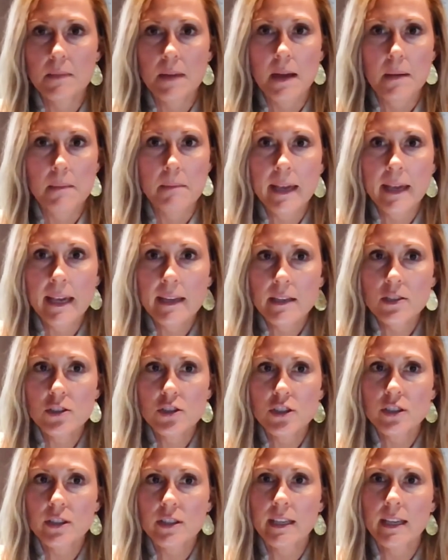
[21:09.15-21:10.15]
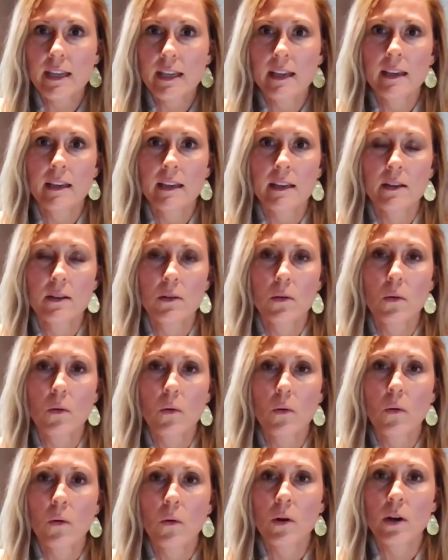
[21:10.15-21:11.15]
manager in,
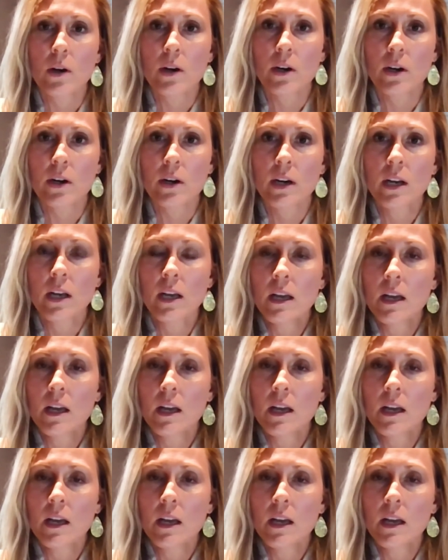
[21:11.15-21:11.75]
or